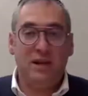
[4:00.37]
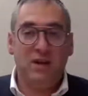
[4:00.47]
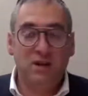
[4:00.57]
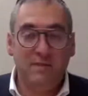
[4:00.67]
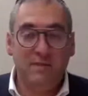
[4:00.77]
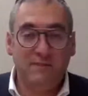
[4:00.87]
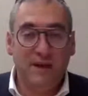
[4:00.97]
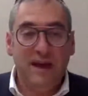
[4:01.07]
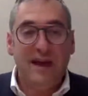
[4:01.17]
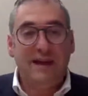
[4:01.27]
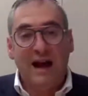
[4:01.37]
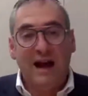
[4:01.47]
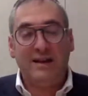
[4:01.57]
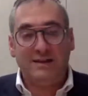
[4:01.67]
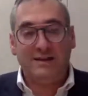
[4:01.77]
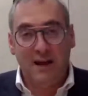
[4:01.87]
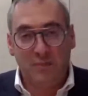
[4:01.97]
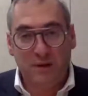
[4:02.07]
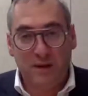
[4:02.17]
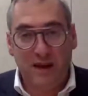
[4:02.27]
Biyad Hashem. God has a
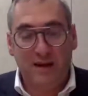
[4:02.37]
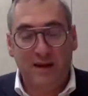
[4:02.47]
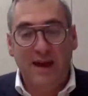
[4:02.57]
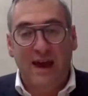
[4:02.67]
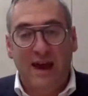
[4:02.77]
higher plan,